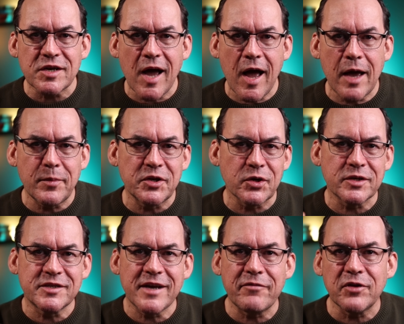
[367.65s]
time and took
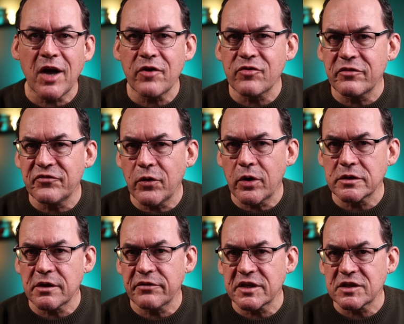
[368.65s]
several hundred photos
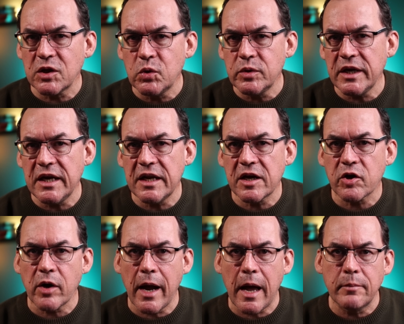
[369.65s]
of this loon eating
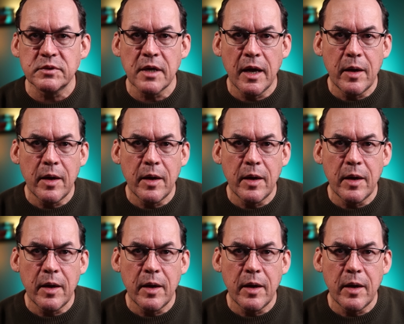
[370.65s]
crabs